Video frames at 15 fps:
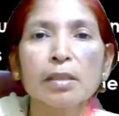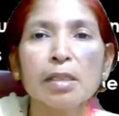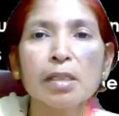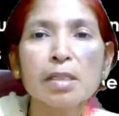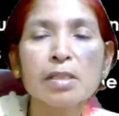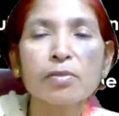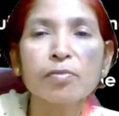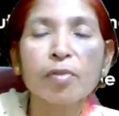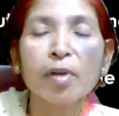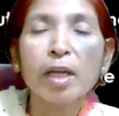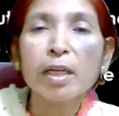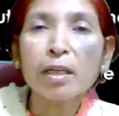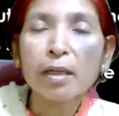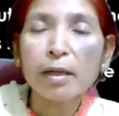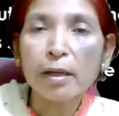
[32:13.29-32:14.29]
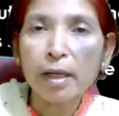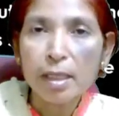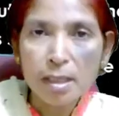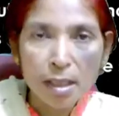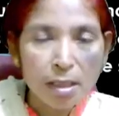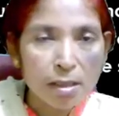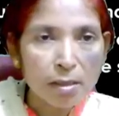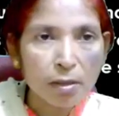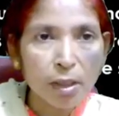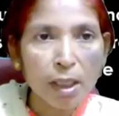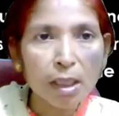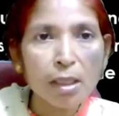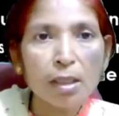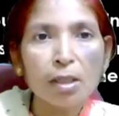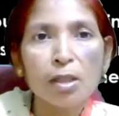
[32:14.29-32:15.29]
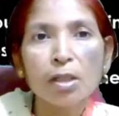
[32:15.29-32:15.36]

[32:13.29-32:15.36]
is very necessary